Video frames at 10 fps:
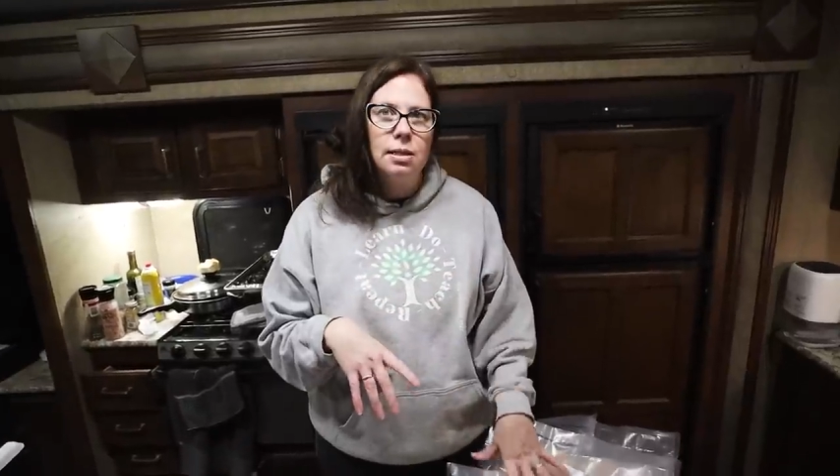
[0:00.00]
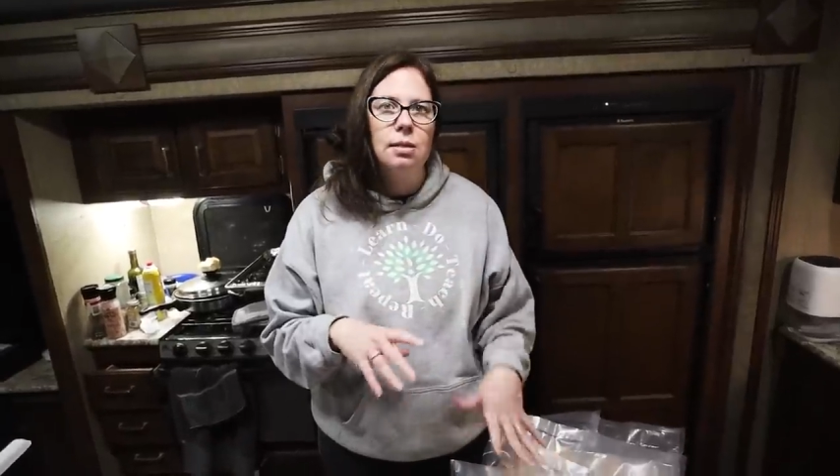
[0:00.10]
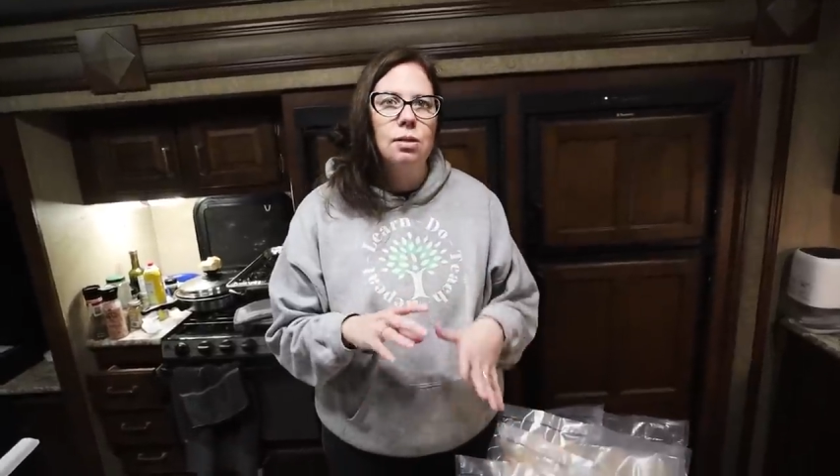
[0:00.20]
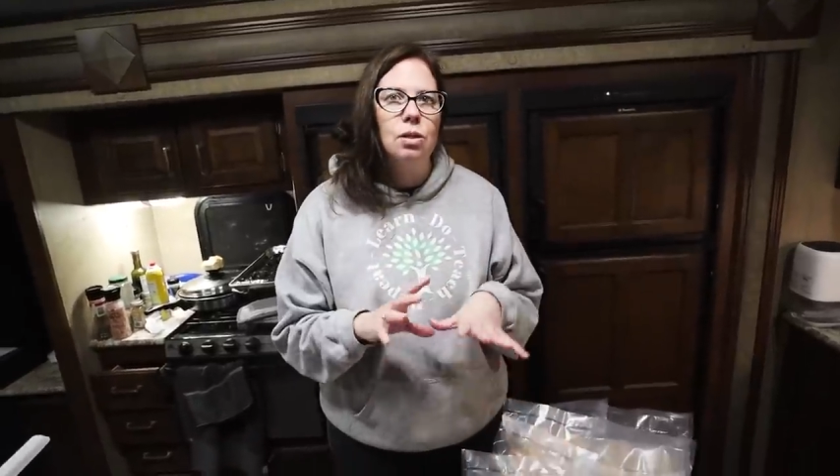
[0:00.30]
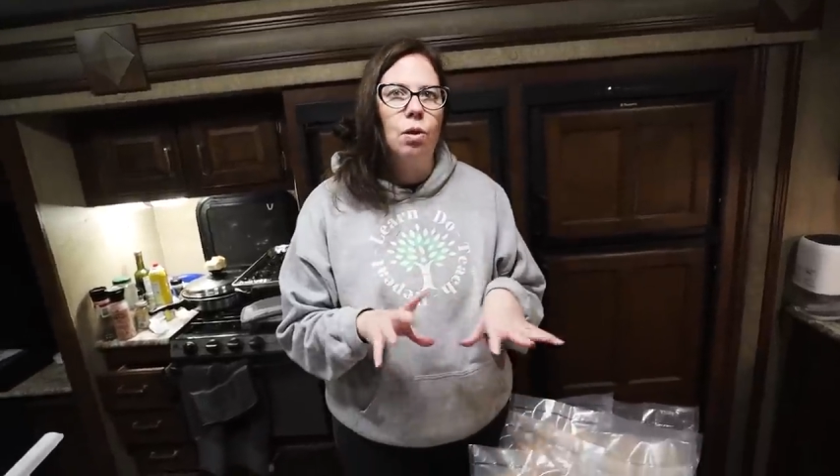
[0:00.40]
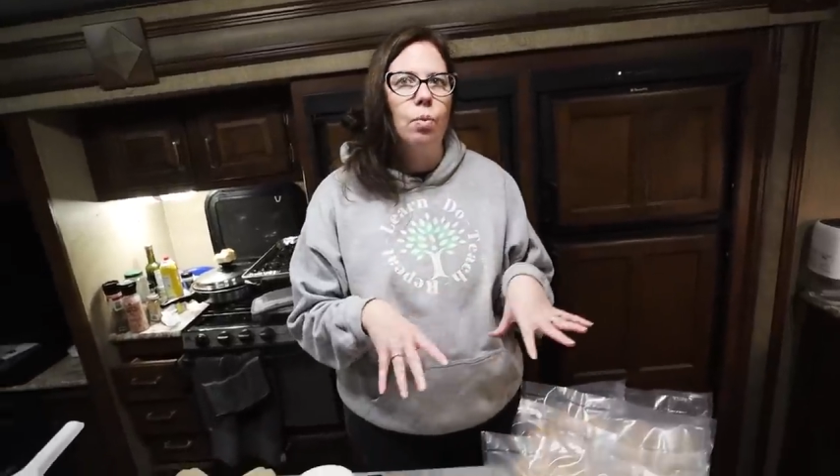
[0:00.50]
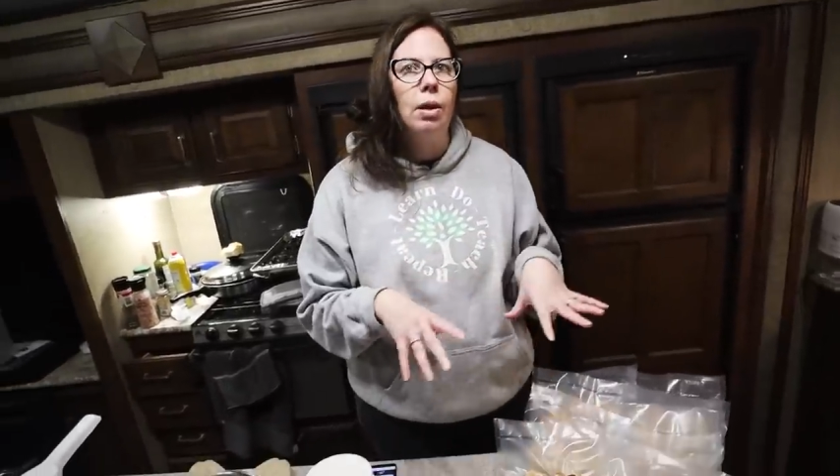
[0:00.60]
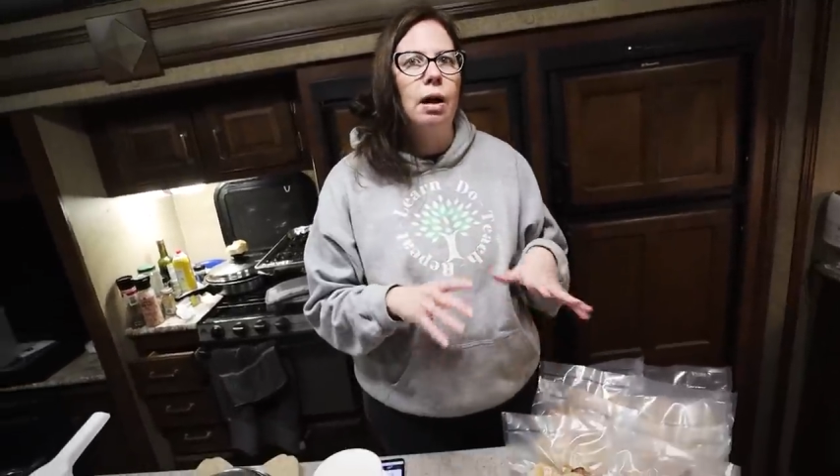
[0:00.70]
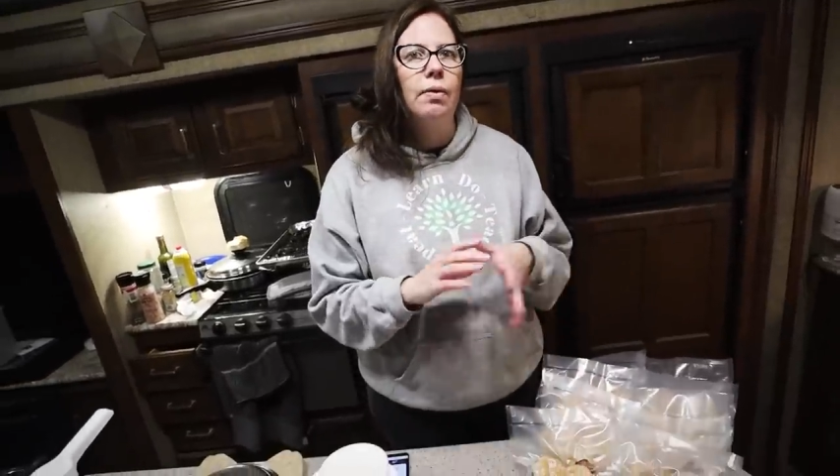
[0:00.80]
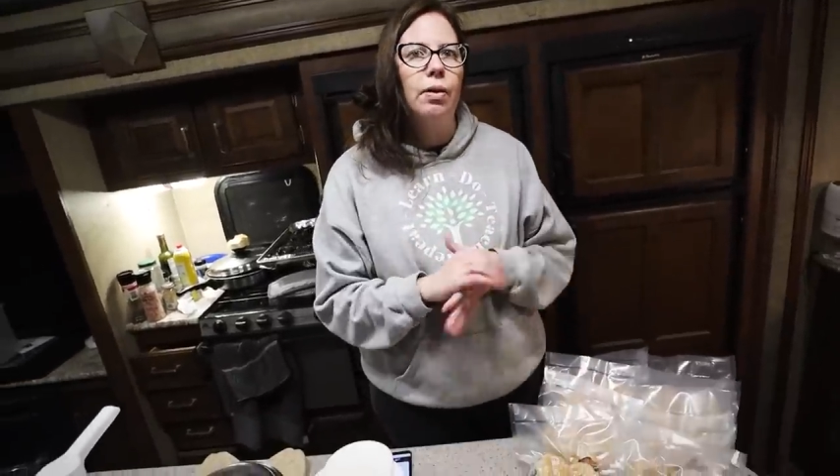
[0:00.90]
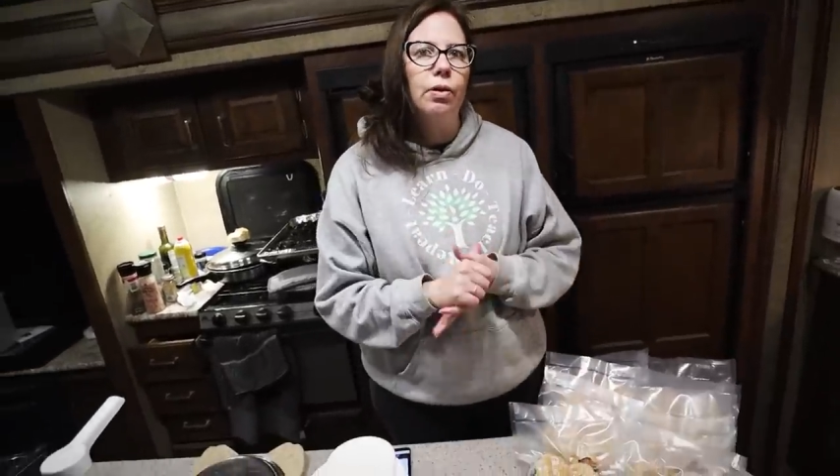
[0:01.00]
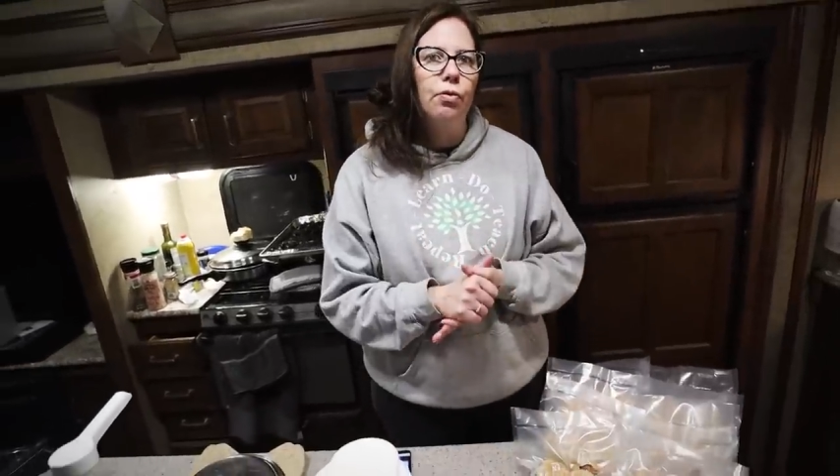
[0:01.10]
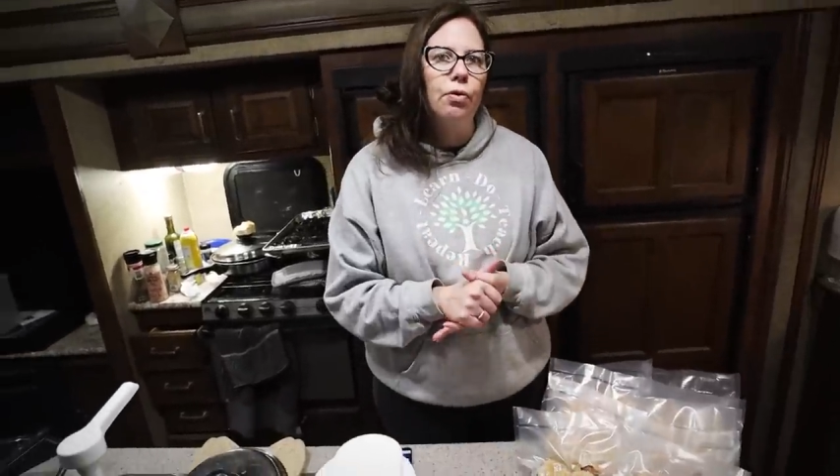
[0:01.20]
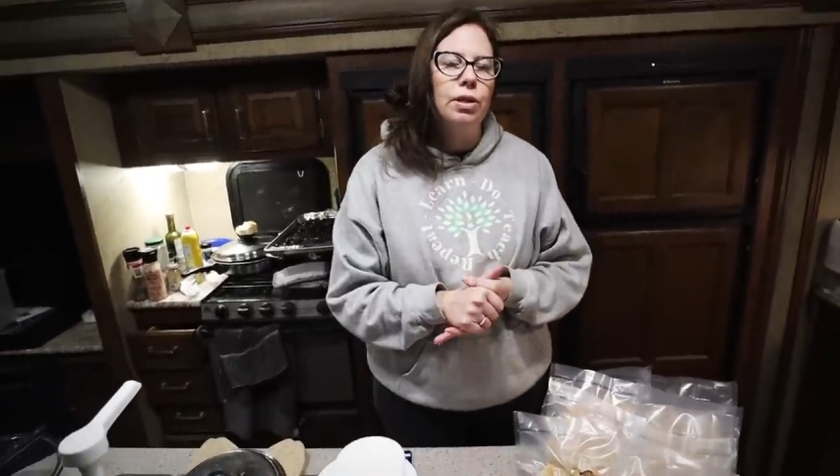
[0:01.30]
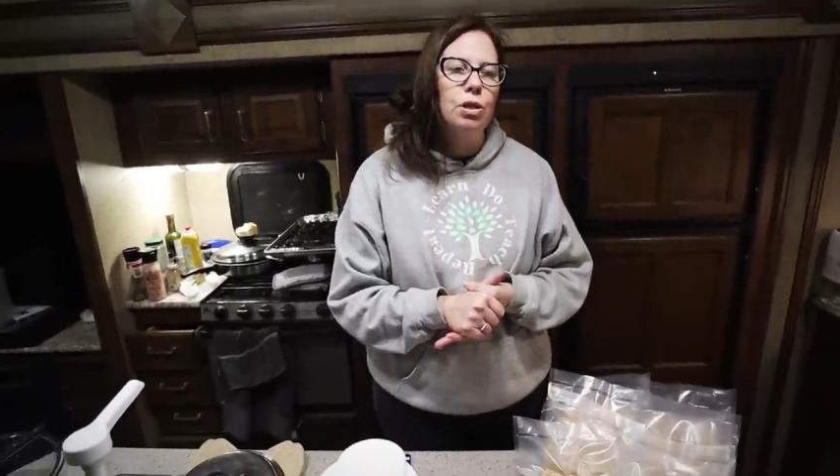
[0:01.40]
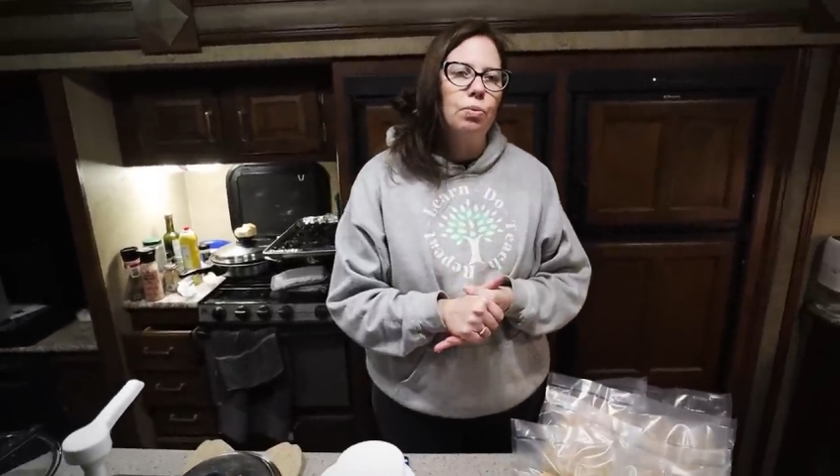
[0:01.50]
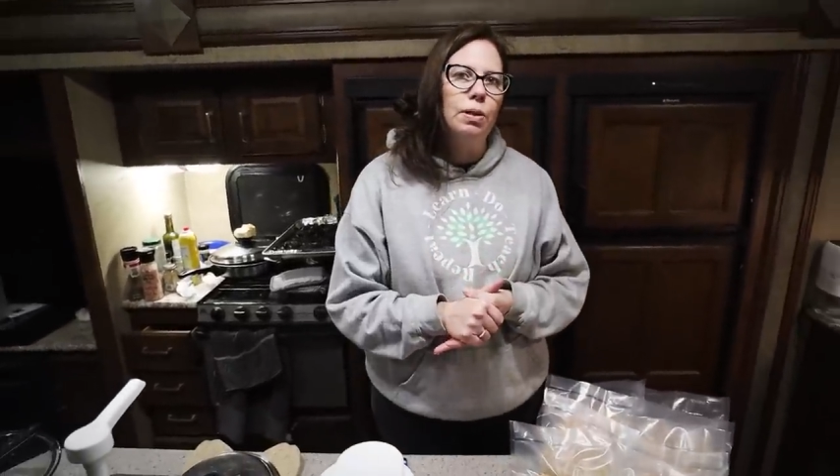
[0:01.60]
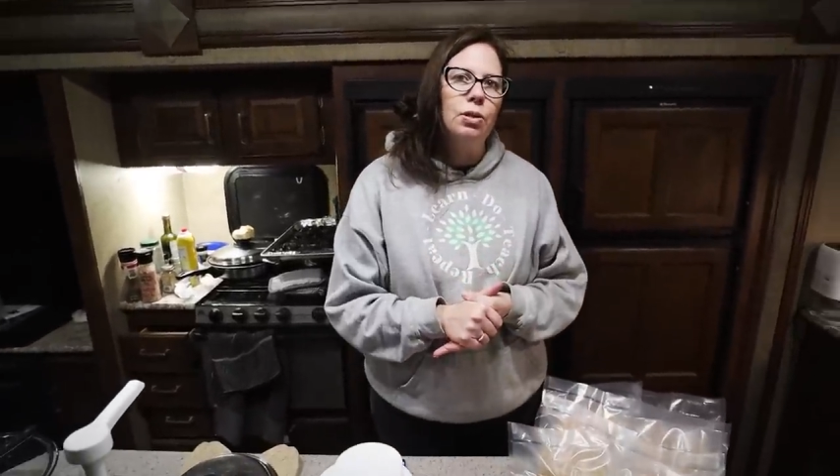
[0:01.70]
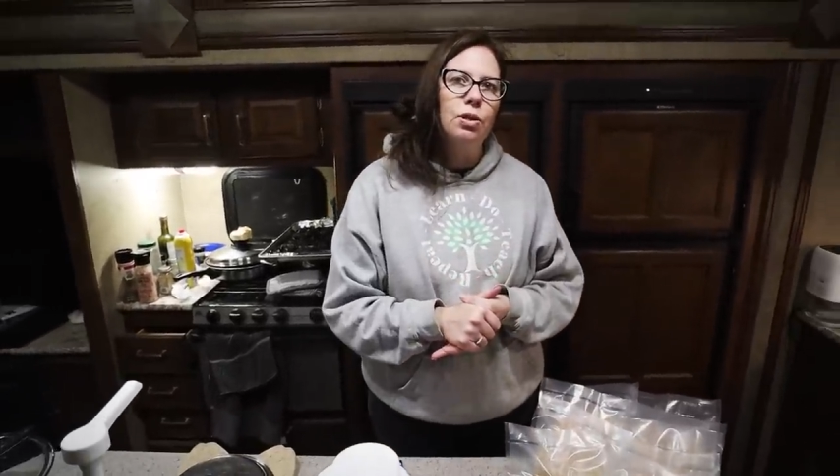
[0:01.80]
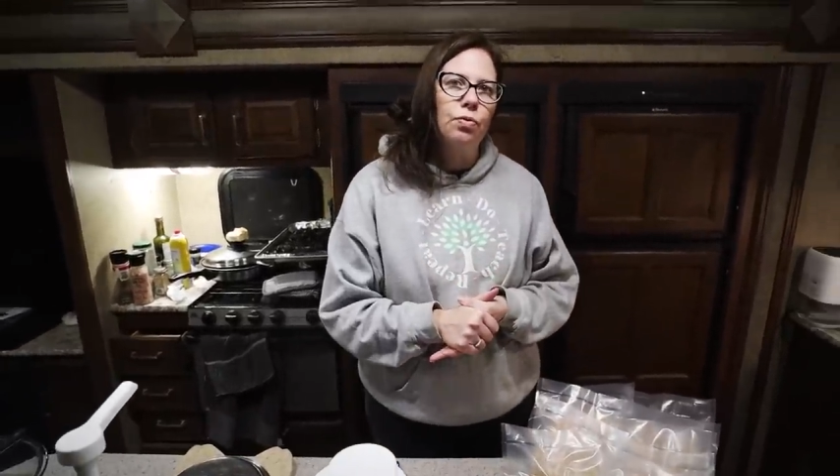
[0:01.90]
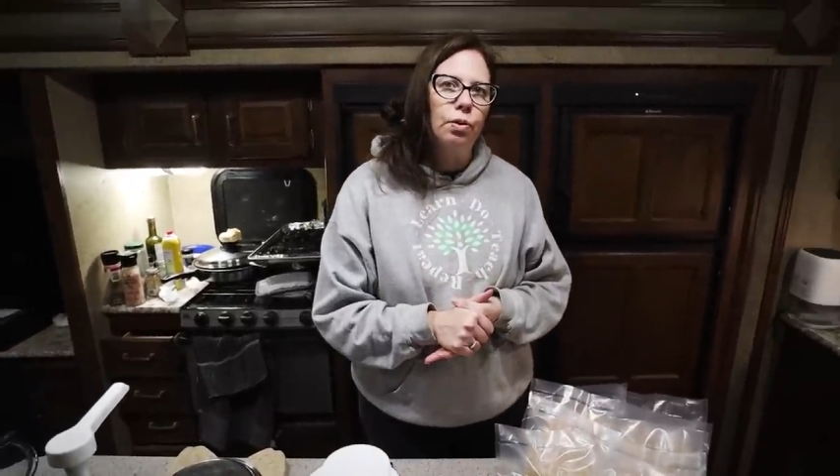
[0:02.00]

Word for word: So we'll have other freezer meals